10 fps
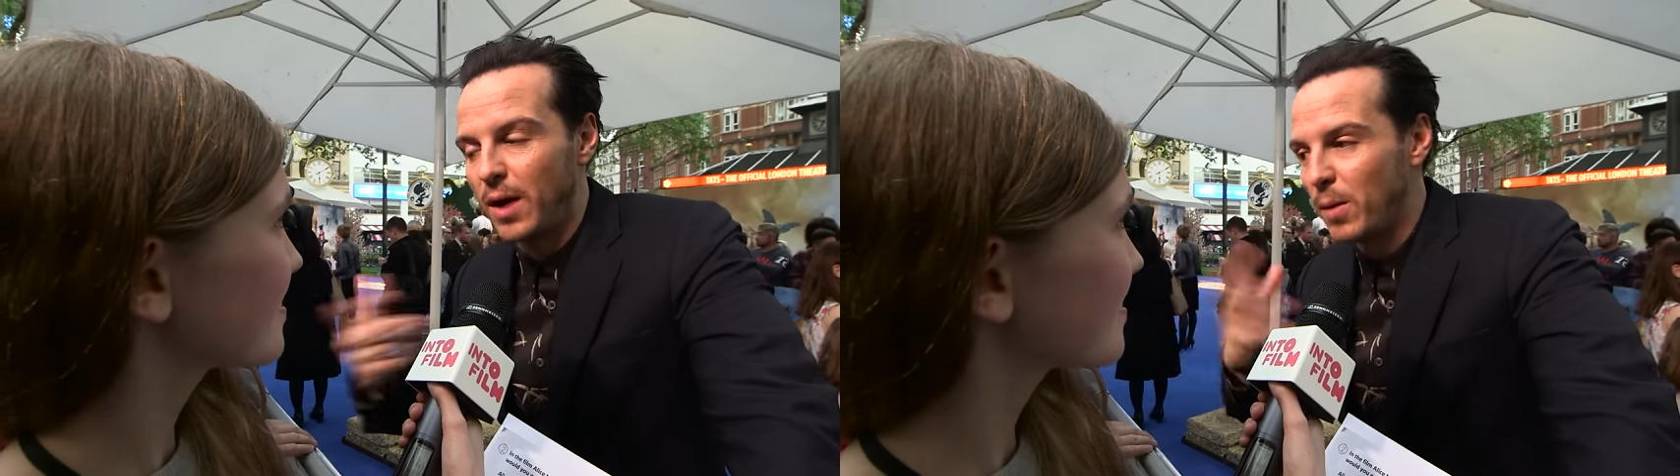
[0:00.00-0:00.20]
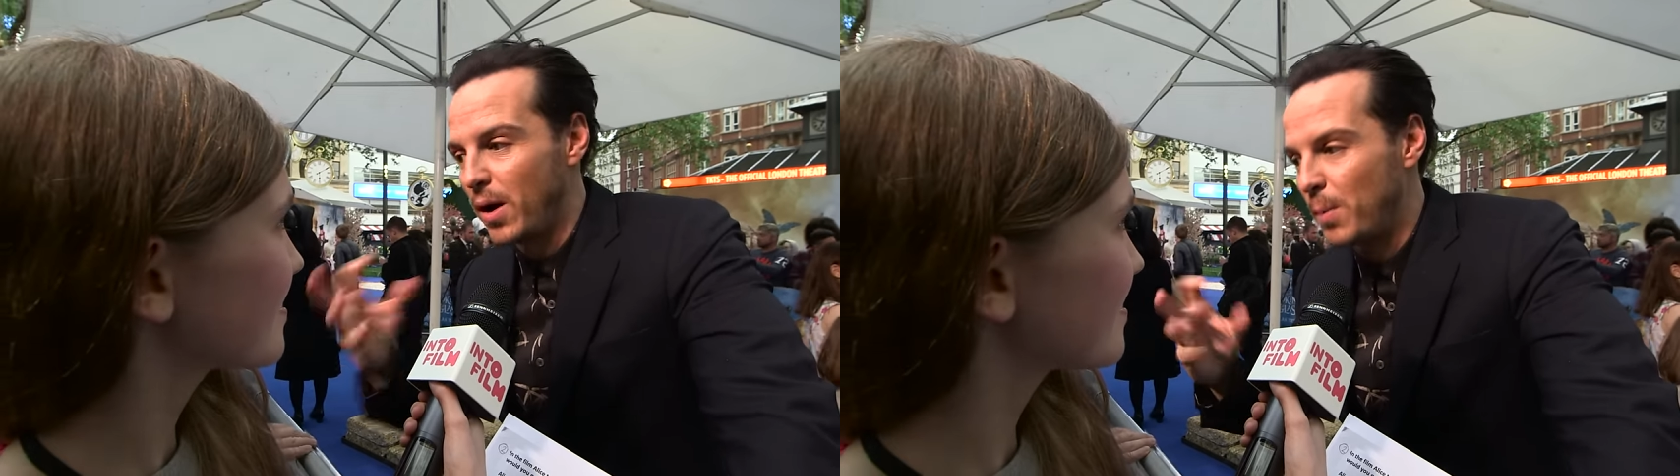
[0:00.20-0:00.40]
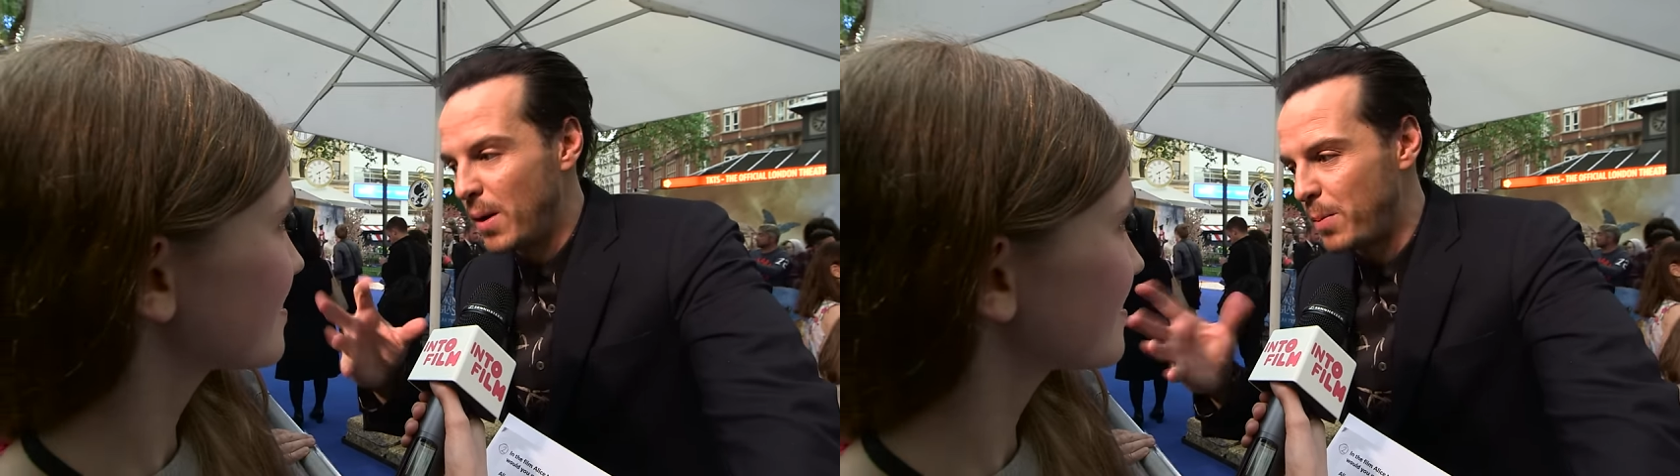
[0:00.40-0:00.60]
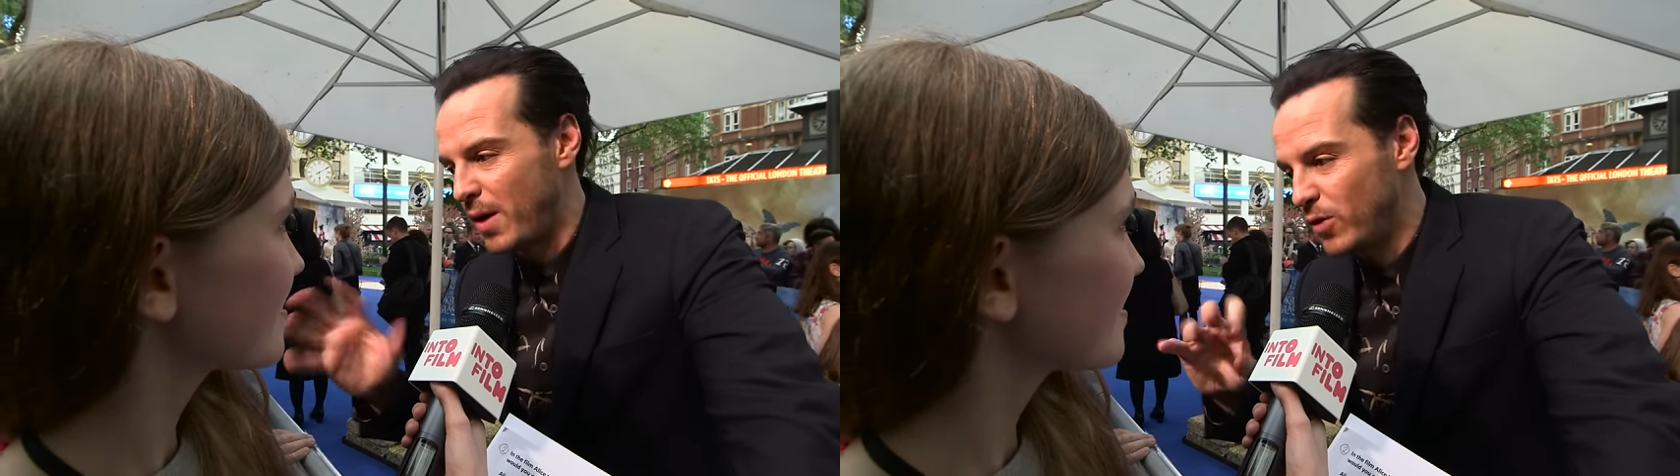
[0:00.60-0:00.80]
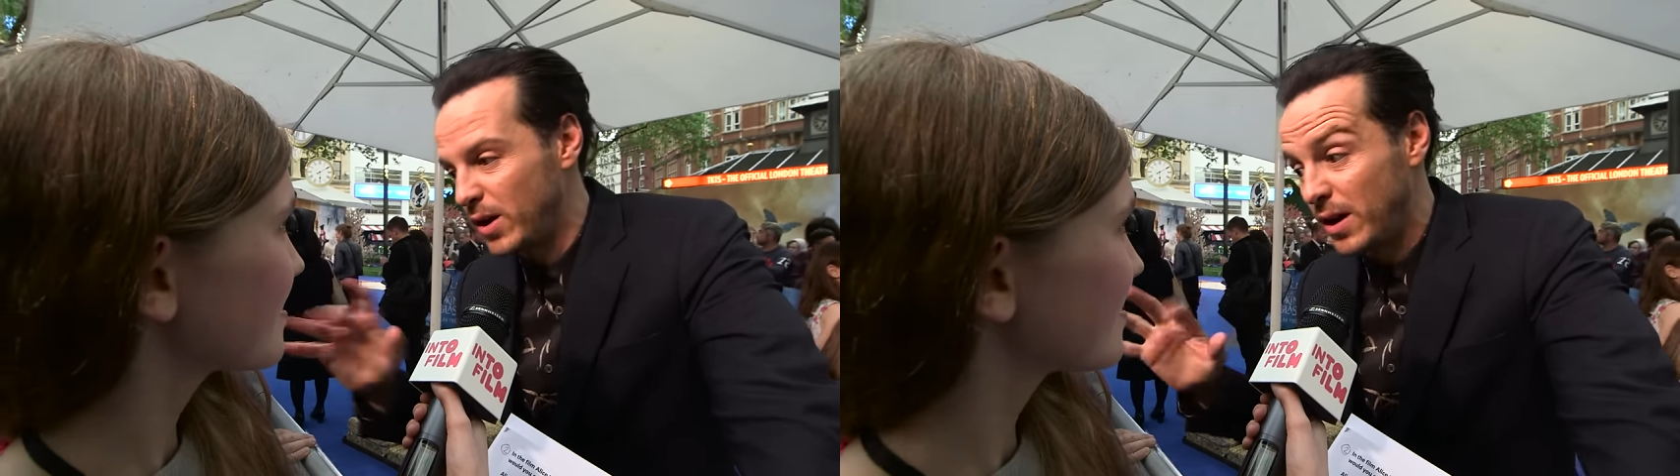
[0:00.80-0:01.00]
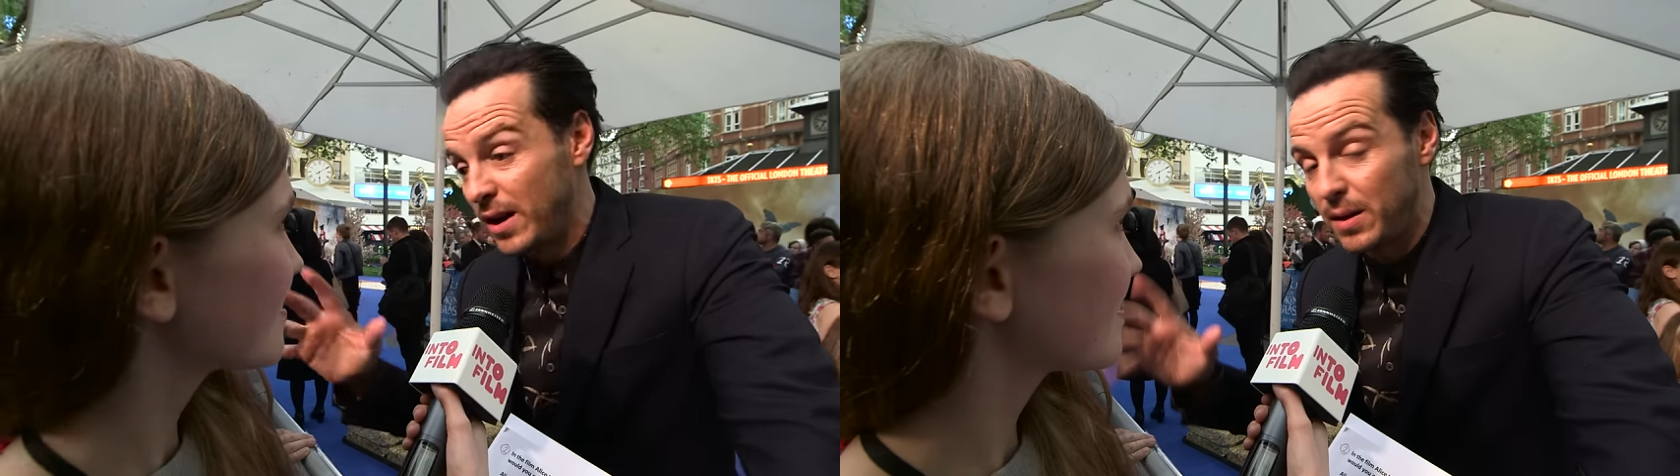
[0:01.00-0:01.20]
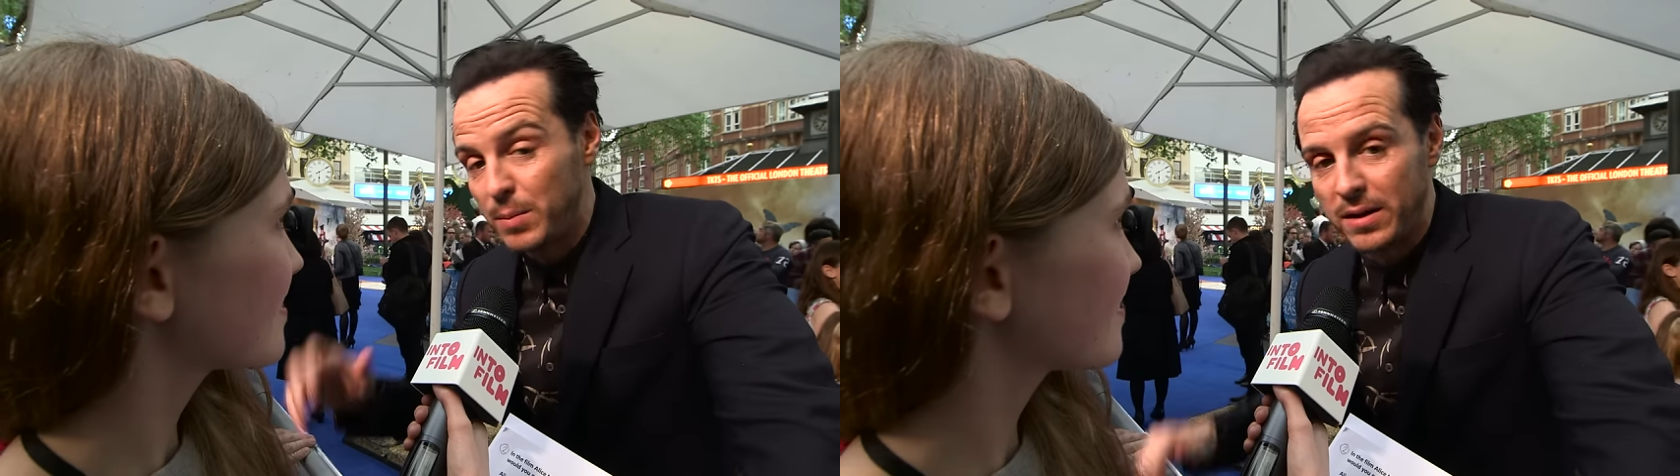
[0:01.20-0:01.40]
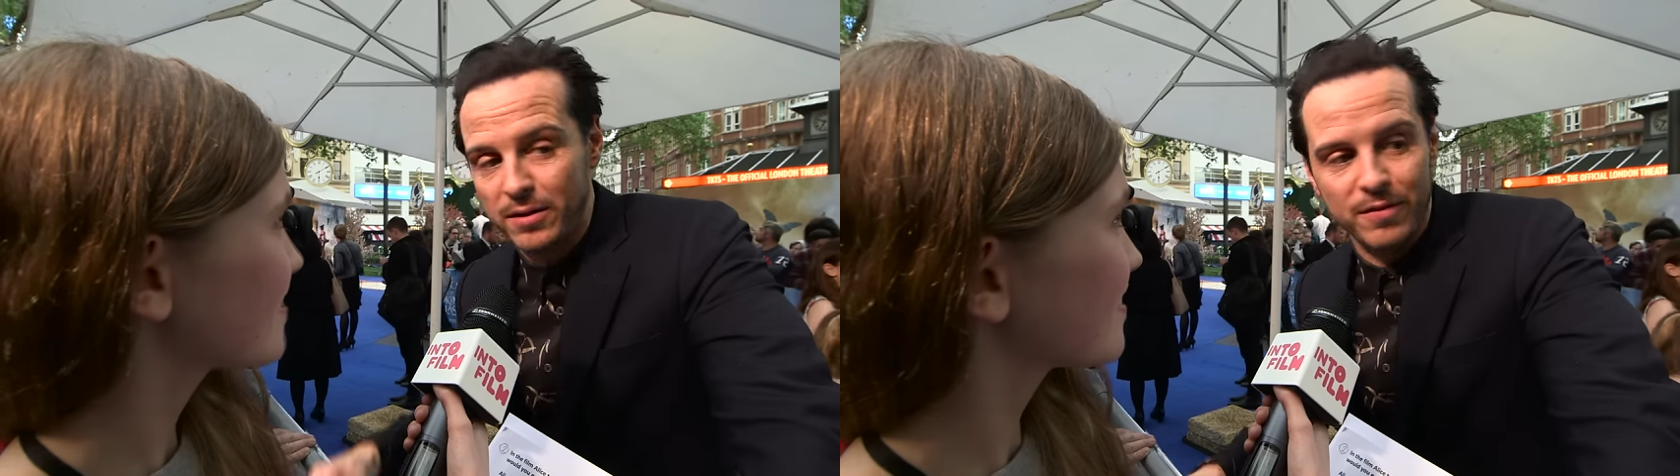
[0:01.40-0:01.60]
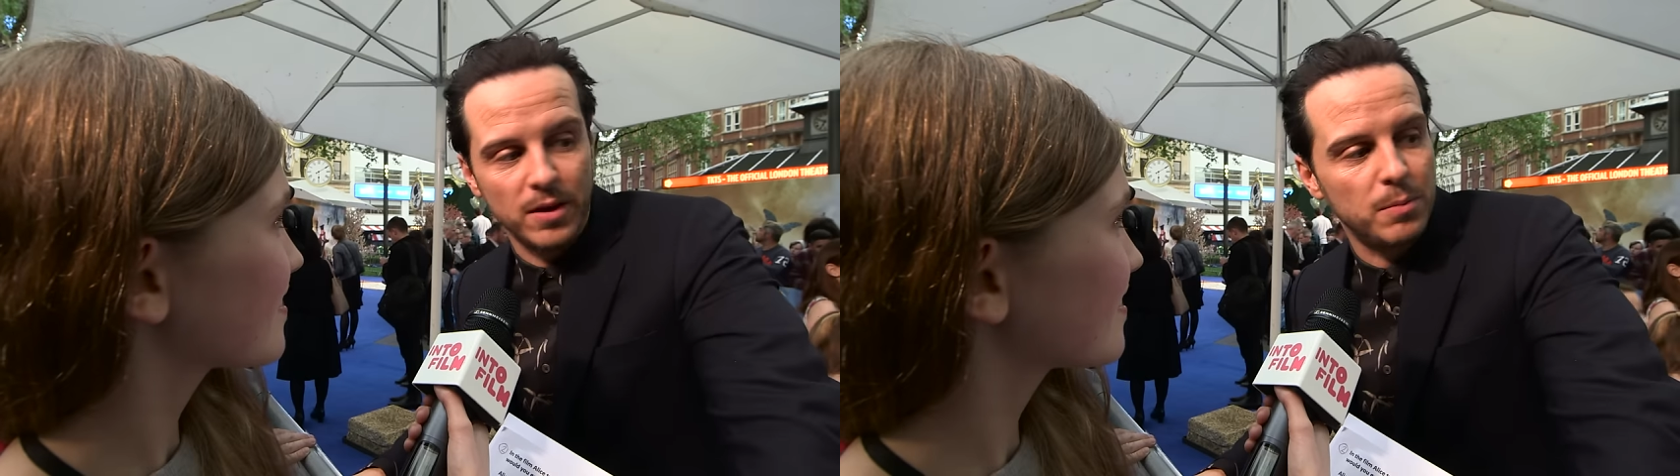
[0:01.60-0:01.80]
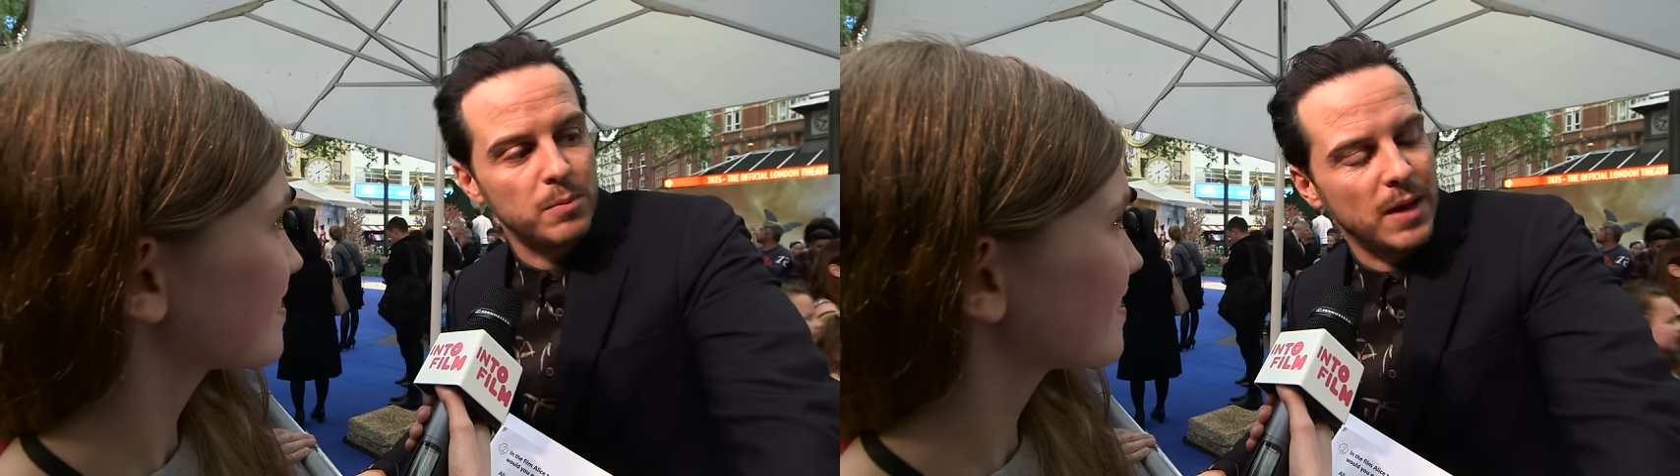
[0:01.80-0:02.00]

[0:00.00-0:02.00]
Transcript: I've only got a little bit in the film.